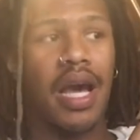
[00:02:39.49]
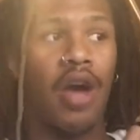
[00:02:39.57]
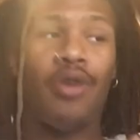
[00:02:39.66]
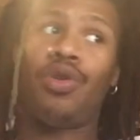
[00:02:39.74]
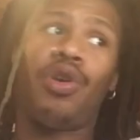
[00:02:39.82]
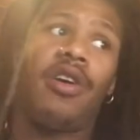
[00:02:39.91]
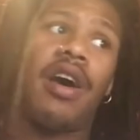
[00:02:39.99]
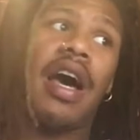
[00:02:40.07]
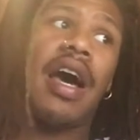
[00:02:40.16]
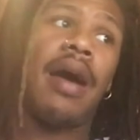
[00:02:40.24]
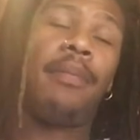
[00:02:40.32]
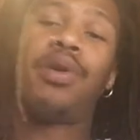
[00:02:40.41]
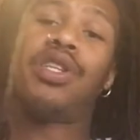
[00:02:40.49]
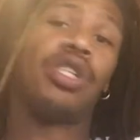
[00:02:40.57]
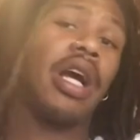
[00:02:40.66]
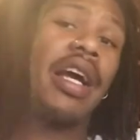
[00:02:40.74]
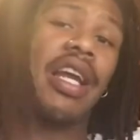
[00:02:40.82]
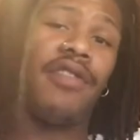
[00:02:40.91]
I don't know. I'm pretty
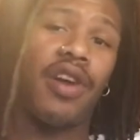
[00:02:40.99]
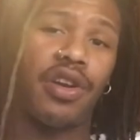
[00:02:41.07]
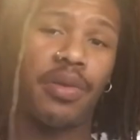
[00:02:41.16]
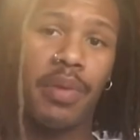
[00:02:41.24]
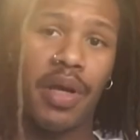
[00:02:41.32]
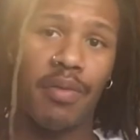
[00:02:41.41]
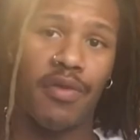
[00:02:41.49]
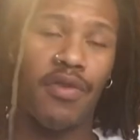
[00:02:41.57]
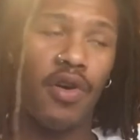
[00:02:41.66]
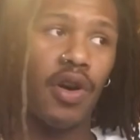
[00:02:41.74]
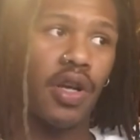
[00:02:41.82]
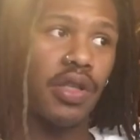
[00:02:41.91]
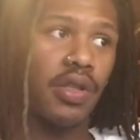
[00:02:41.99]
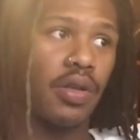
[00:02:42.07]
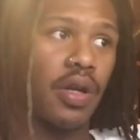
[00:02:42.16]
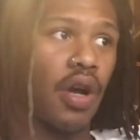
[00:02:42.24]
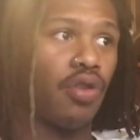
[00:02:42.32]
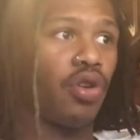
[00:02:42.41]
sure I ain't never heard the beat before. I
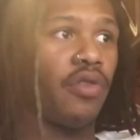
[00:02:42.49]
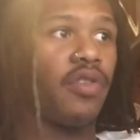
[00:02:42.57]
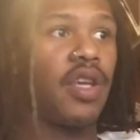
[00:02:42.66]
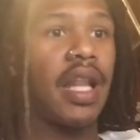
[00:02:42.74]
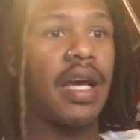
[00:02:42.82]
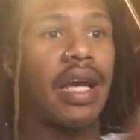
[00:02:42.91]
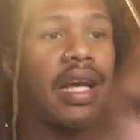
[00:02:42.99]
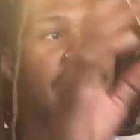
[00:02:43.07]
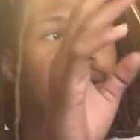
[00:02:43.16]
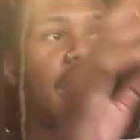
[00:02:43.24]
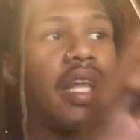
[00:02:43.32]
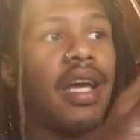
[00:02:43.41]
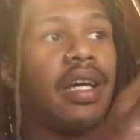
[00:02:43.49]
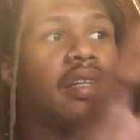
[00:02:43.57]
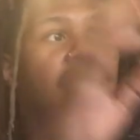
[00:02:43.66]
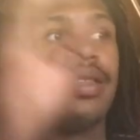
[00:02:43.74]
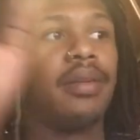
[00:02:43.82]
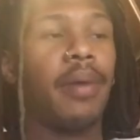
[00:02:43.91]
don't know if he actually
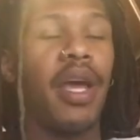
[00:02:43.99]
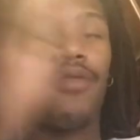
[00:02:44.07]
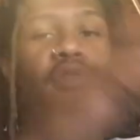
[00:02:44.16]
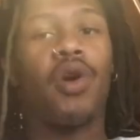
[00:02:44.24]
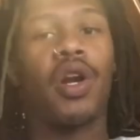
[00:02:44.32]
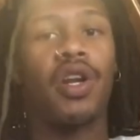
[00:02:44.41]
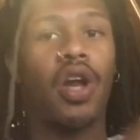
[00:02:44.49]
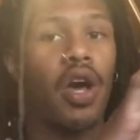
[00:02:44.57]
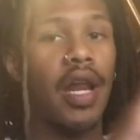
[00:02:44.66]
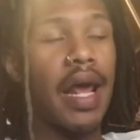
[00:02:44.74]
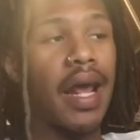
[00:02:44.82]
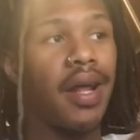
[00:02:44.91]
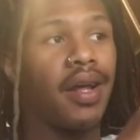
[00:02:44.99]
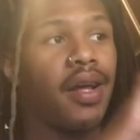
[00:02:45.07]
paid for it and all that.